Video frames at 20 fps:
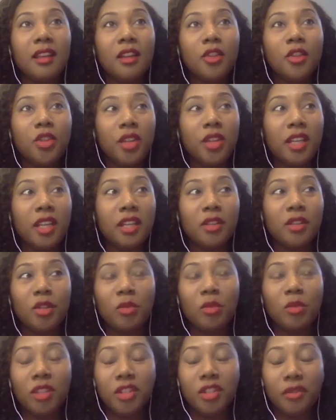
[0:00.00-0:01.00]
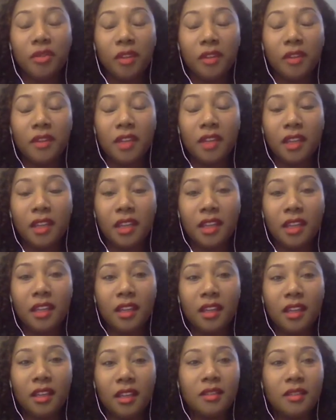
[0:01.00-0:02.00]
drinking too much in front of the
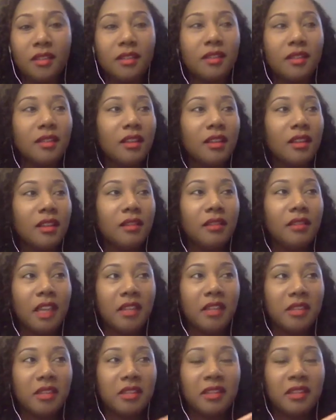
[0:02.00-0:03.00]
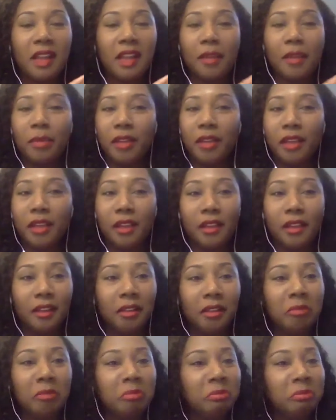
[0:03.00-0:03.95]
kids, like sloppy,